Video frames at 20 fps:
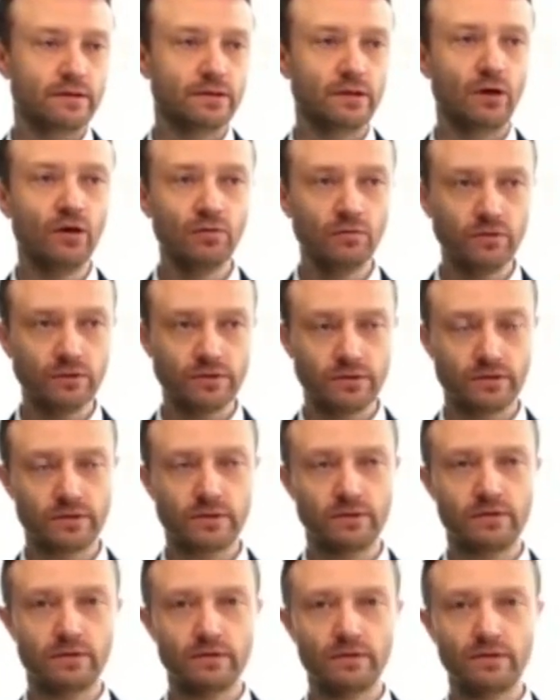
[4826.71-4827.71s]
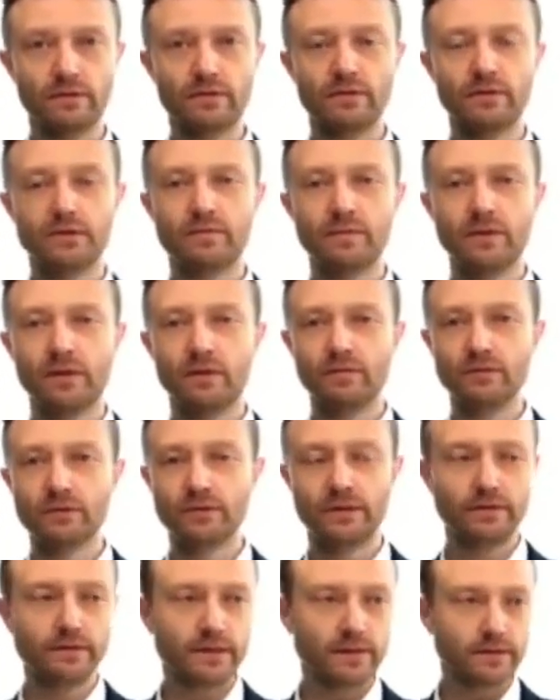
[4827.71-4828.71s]
almost
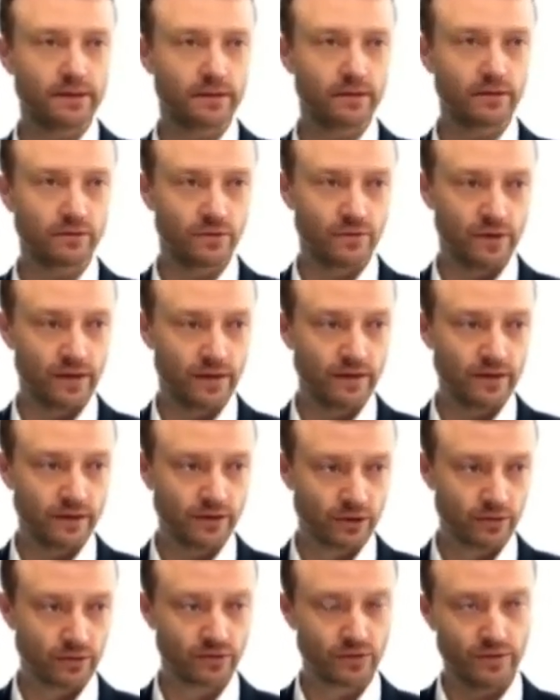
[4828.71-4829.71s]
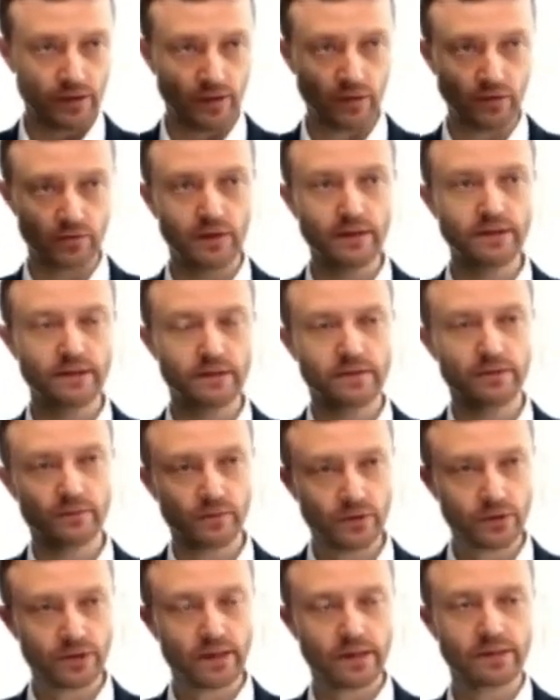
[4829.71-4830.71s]
identical to the old list,
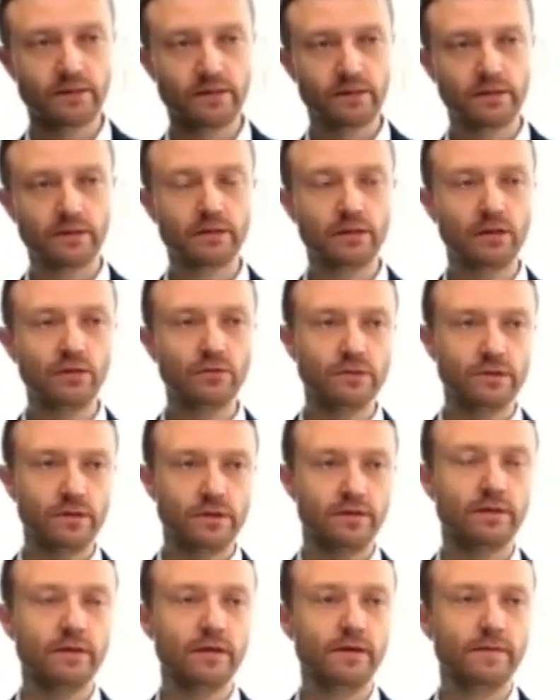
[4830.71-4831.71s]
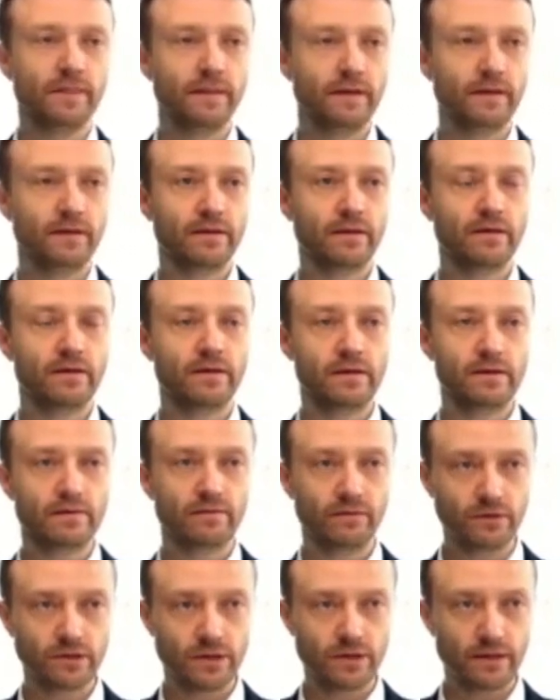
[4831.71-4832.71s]
which doesn't include the
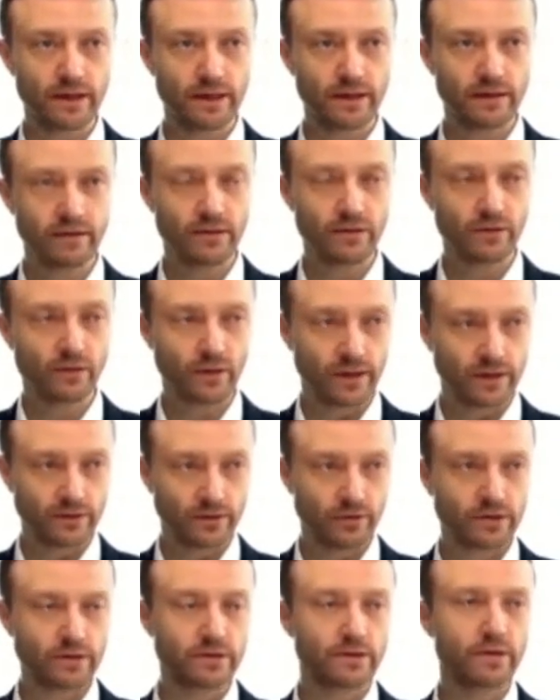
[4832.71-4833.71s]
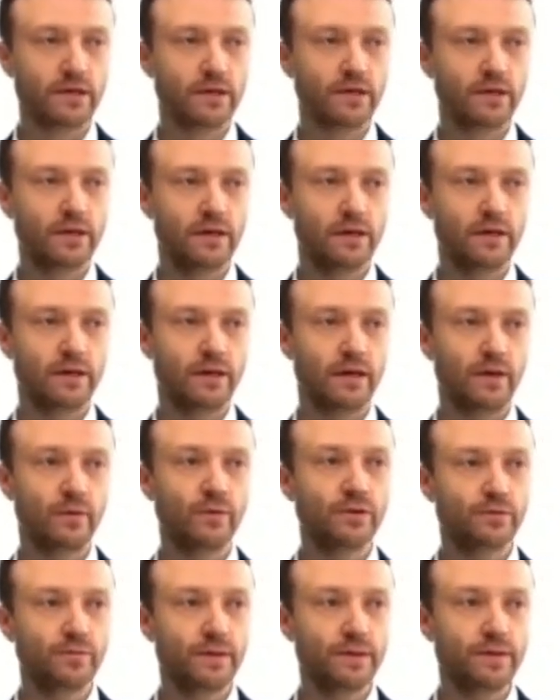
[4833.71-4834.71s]
49 new countries,
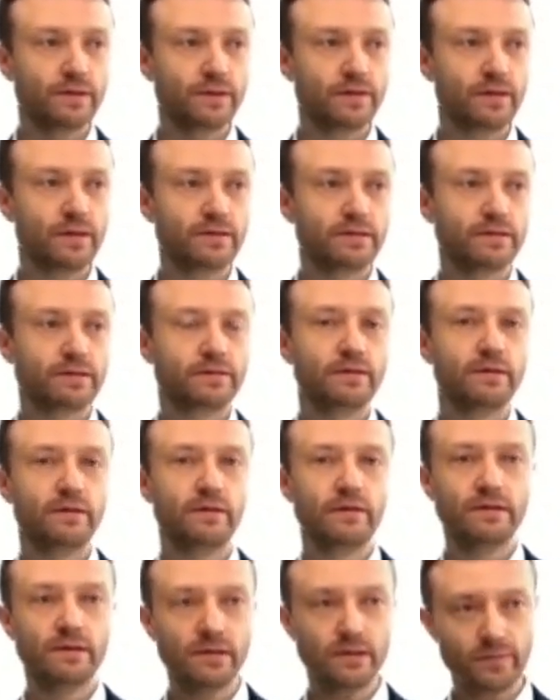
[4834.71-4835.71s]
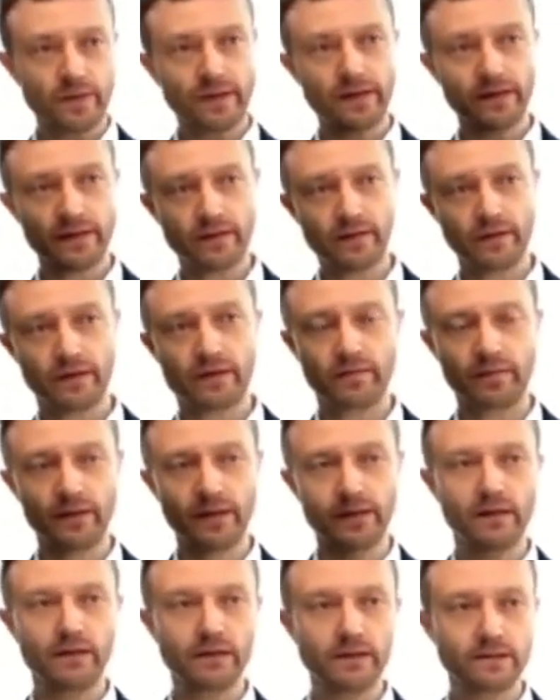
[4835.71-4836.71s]
which means that despite the
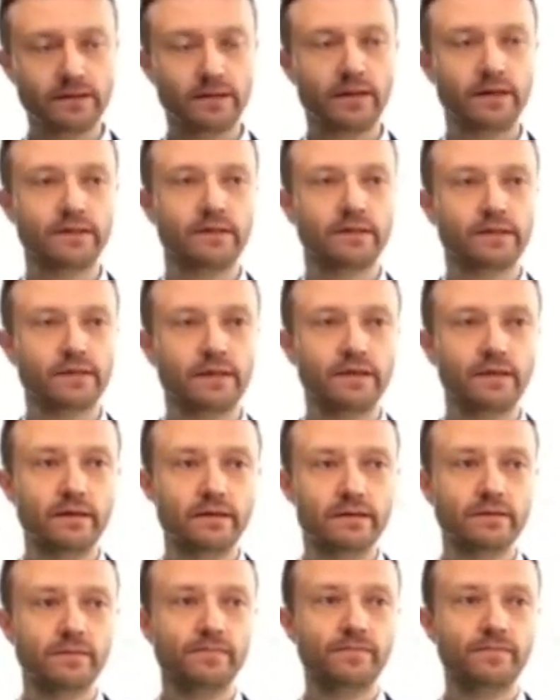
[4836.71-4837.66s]
blacklist has extended,